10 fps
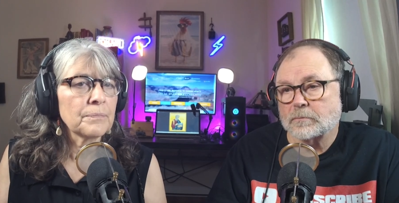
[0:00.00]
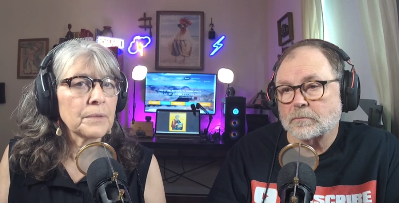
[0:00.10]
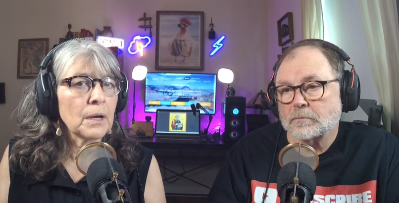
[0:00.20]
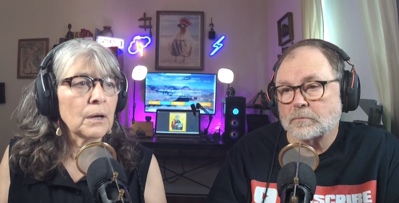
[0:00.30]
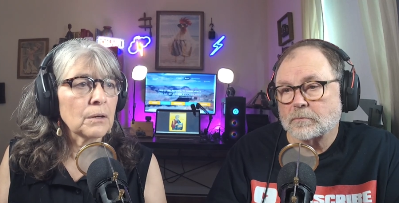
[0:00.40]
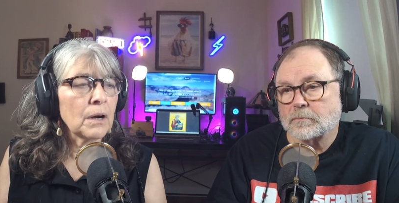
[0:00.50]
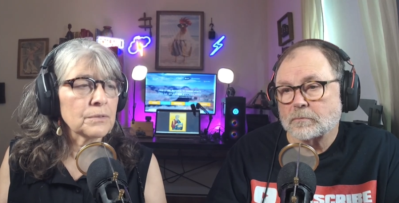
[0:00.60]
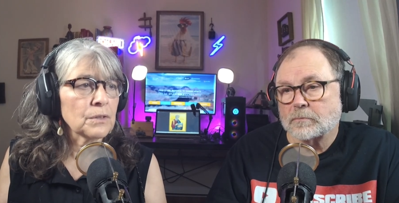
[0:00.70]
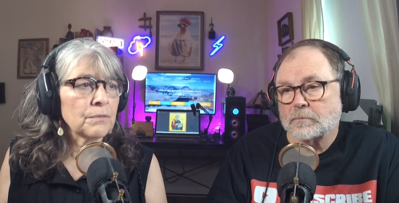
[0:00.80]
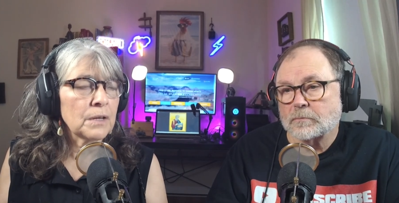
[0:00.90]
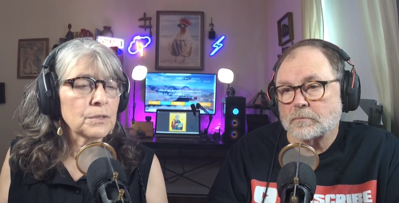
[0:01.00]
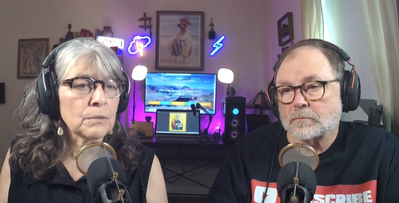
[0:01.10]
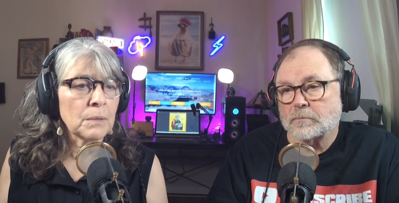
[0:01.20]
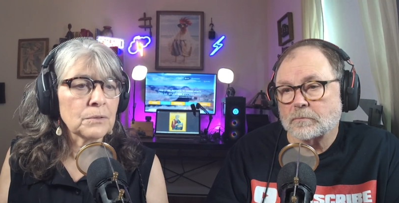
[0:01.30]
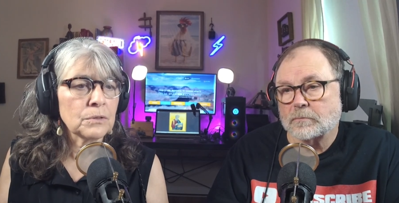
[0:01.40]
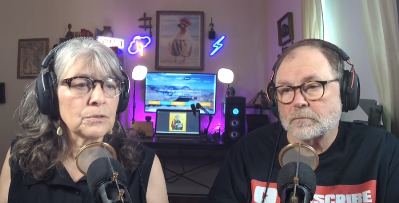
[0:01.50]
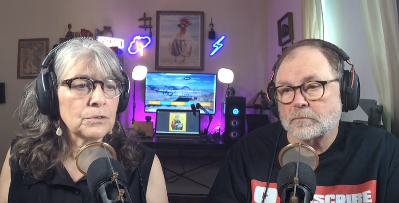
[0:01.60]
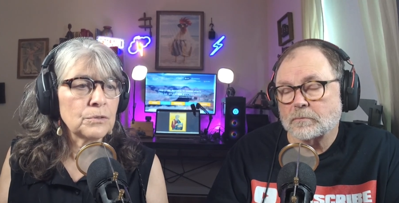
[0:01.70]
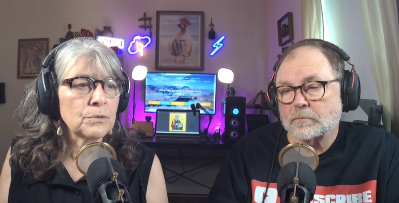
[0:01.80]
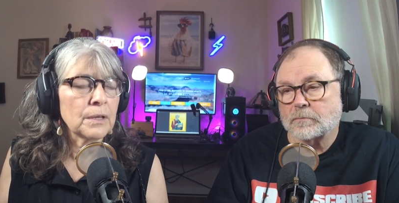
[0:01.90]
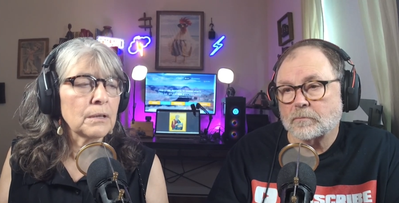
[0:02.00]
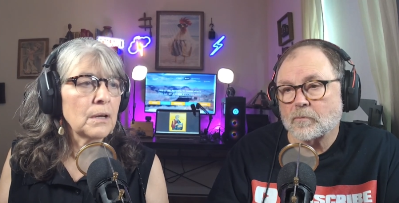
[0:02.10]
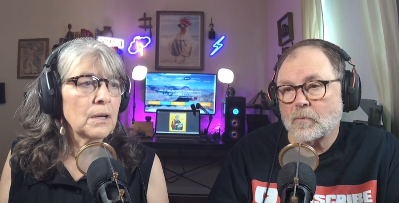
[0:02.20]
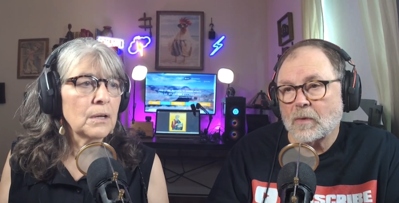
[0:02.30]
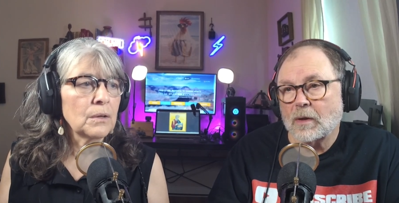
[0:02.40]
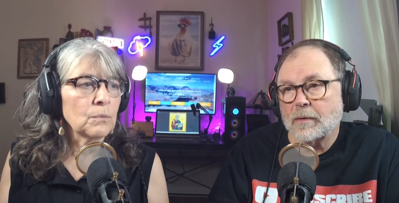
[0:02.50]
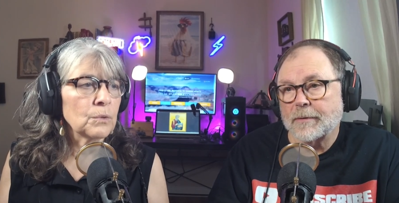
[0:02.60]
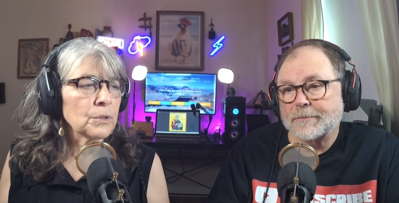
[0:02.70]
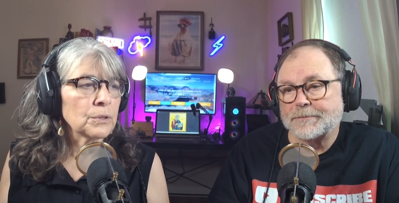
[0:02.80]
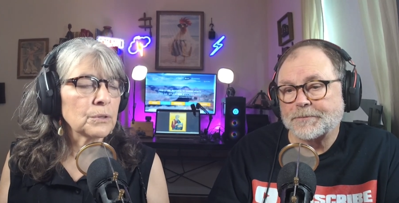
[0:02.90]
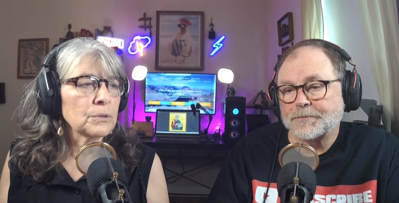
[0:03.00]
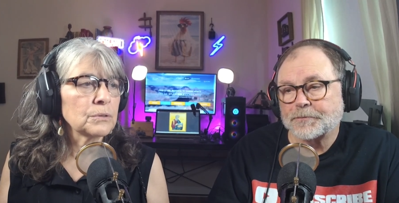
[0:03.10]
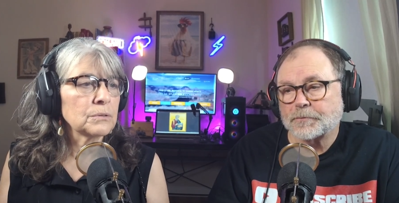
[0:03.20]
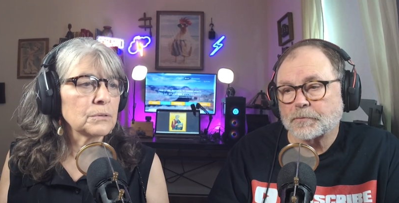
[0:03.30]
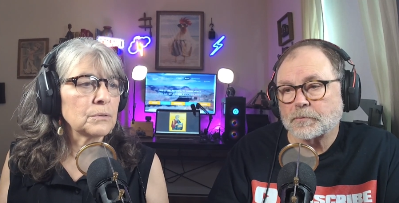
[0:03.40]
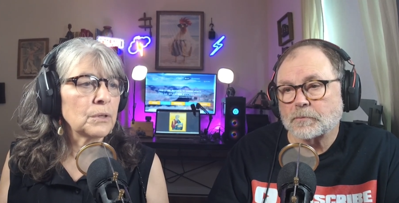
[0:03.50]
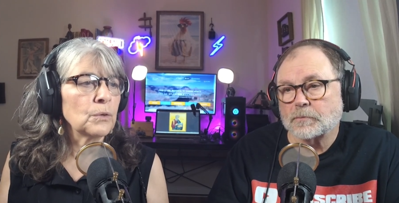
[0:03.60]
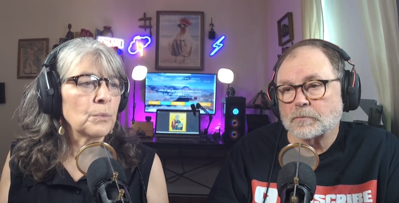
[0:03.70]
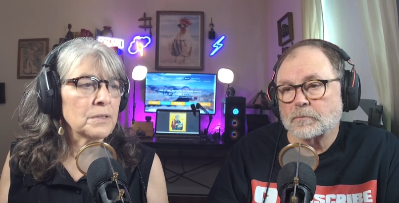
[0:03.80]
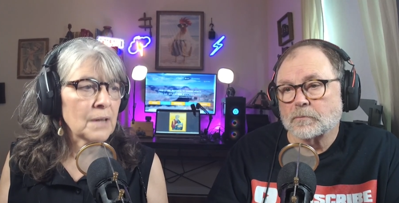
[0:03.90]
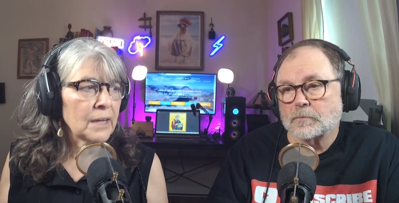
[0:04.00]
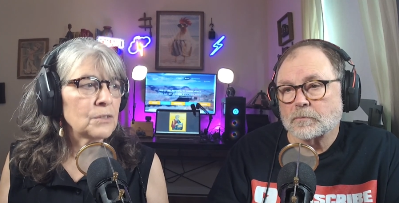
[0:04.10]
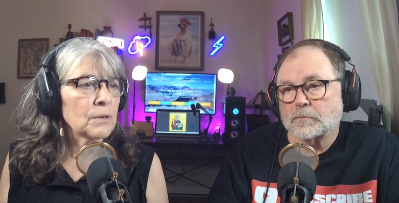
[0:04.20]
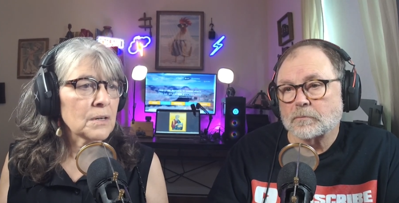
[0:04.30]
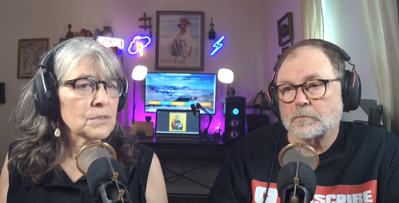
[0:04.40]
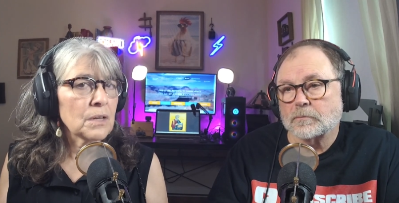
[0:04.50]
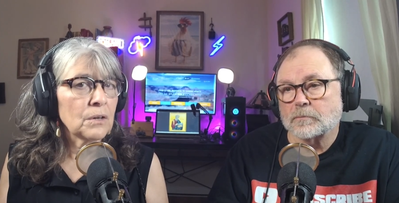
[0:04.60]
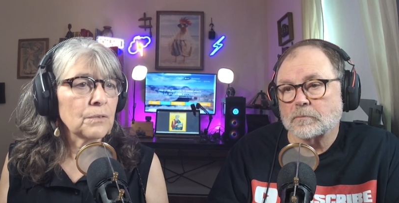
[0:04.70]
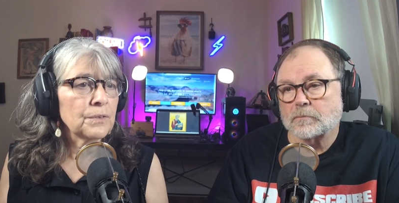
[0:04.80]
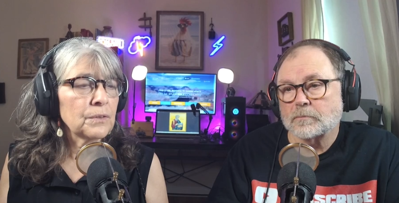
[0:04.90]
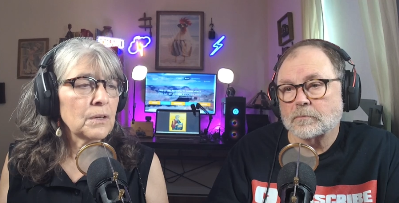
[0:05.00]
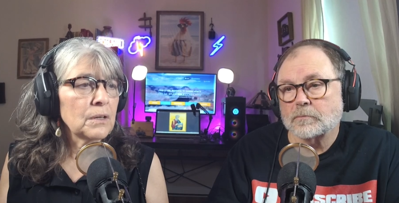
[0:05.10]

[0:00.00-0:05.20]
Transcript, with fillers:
Speaker 1: our, our salvation message too. That we're, you know, we die to ourselves.